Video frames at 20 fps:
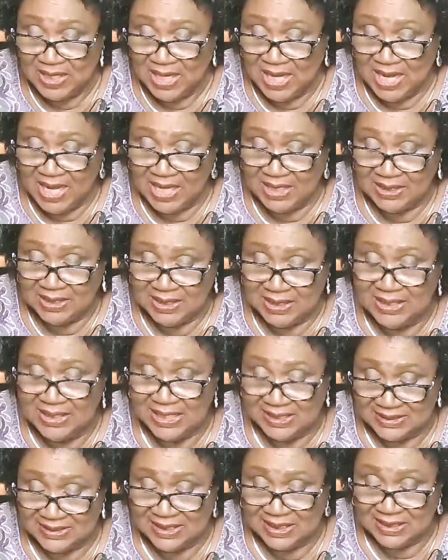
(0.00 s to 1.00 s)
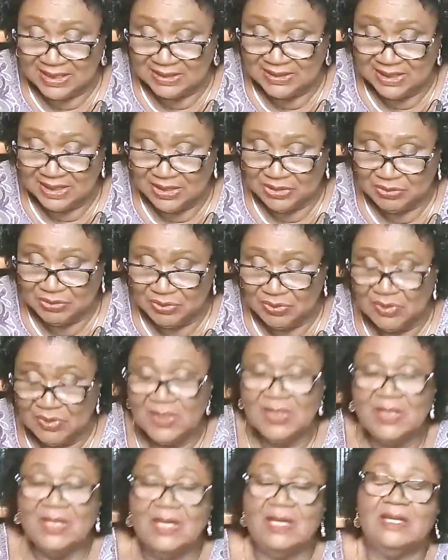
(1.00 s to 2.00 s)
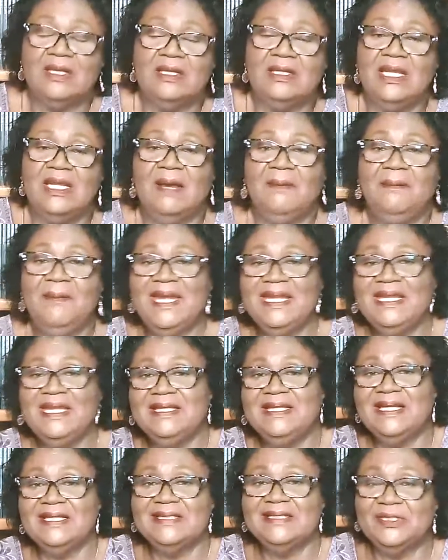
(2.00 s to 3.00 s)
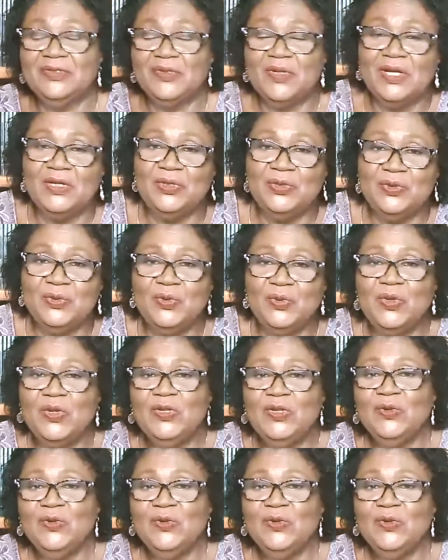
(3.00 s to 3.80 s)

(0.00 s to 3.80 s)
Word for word: And yes, I could tell you there are many things that you can do.